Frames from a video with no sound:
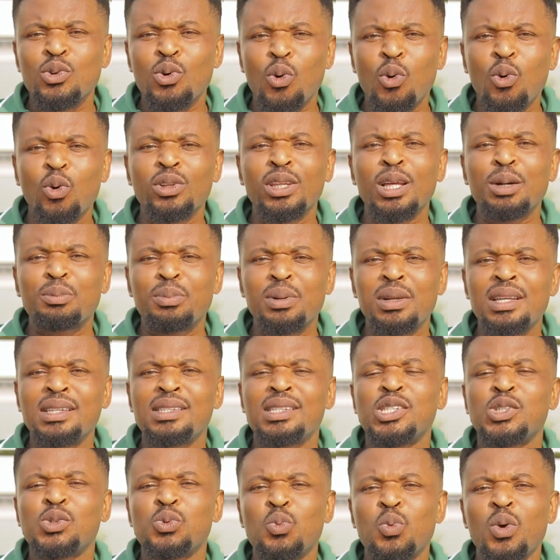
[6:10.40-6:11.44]
other
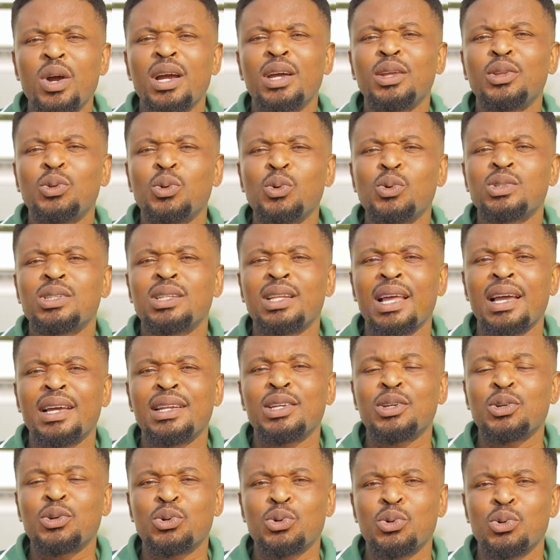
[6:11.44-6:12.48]
places where those
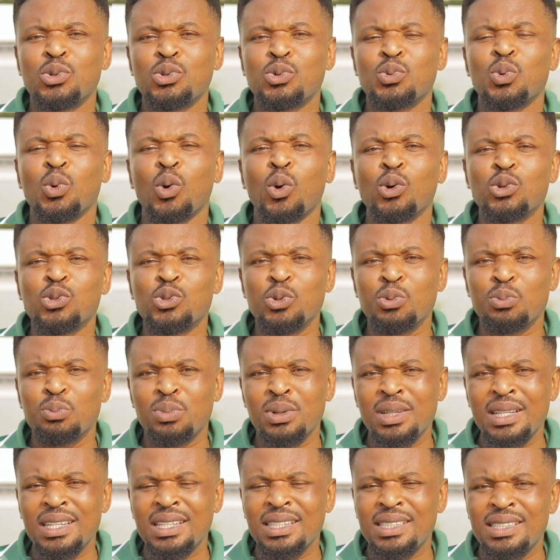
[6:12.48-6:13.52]
lining grows will also
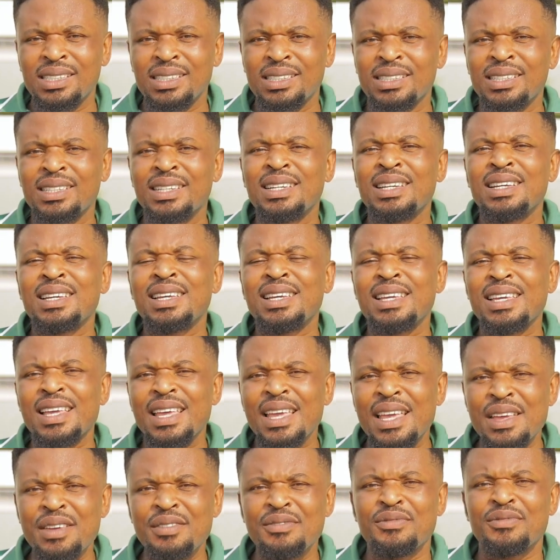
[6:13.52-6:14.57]
bleed
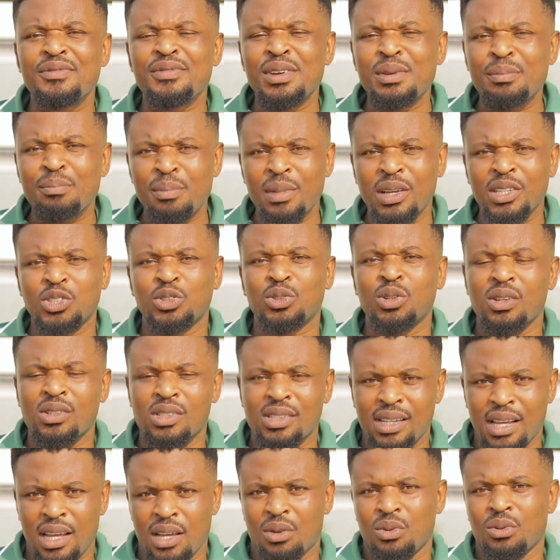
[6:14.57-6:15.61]
every menstrual
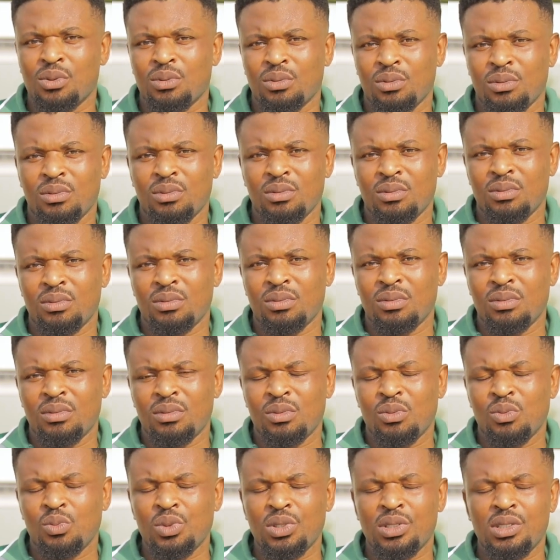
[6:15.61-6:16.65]
cycle,
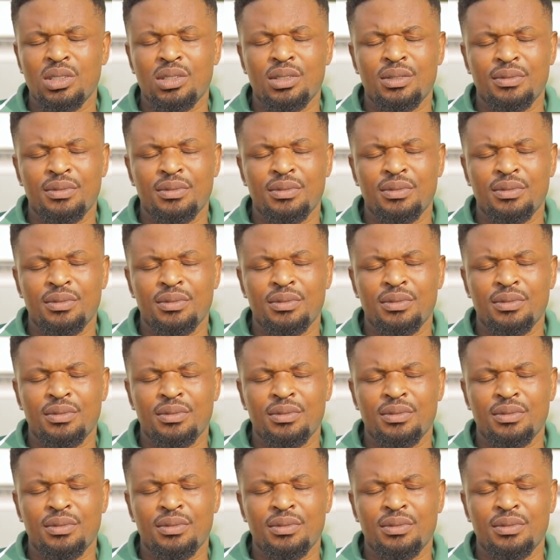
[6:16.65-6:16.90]
which is